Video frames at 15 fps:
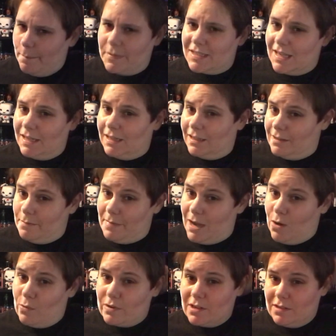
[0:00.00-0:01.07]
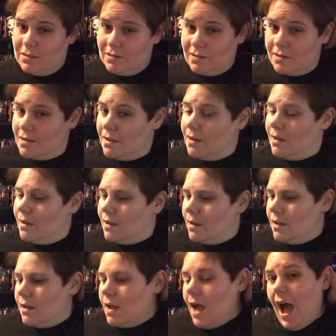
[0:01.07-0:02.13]
sending them out, because
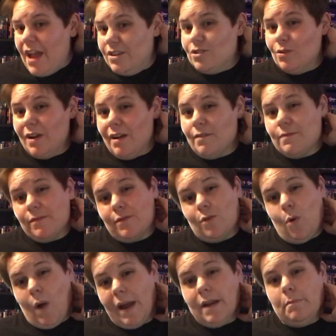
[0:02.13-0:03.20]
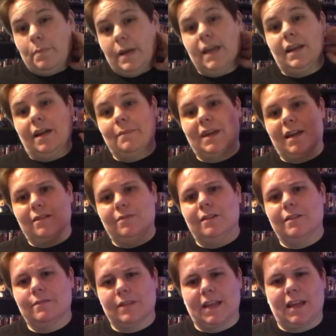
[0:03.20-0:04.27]
I do have quite a bit I'm getting rid
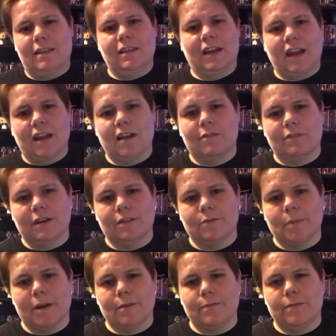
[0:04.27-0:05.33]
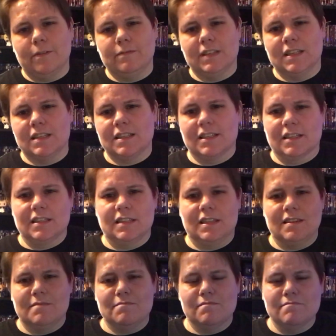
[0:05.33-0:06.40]
of. Like, I think I got rid of about 50 to
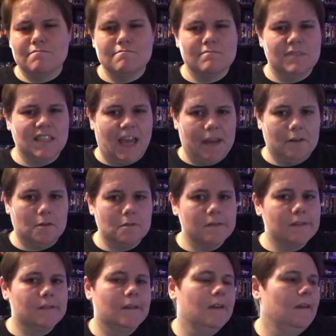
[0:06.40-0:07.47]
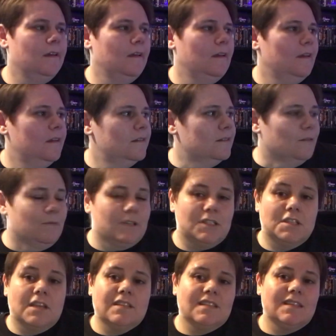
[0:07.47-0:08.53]
60 titles, so
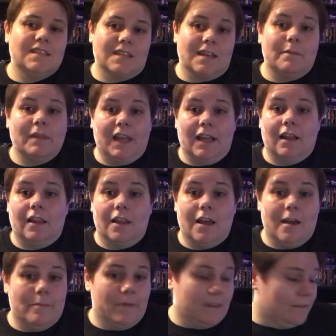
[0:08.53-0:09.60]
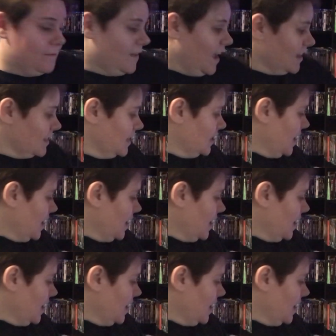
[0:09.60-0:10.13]
which doesn't seem like a lot, but the fact that